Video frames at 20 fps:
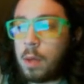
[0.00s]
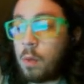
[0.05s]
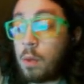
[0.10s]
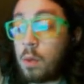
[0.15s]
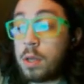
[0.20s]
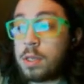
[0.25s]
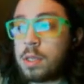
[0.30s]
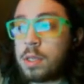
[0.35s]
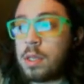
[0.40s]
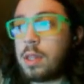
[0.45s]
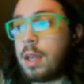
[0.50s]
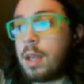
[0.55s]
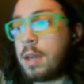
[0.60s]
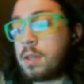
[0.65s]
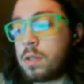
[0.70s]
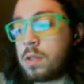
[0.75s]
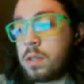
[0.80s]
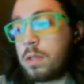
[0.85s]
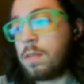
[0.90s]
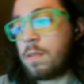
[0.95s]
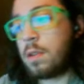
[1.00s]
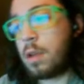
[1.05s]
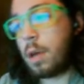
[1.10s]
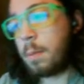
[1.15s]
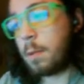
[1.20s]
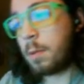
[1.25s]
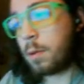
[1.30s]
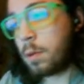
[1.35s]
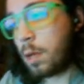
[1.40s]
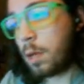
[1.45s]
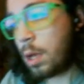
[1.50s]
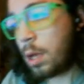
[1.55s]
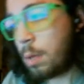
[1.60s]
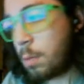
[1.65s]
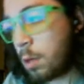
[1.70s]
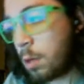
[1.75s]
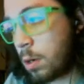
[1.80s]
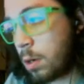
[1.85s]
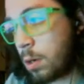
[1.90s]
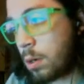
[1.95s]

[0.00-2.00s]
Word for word: one ten thousandth of the nominal diameter.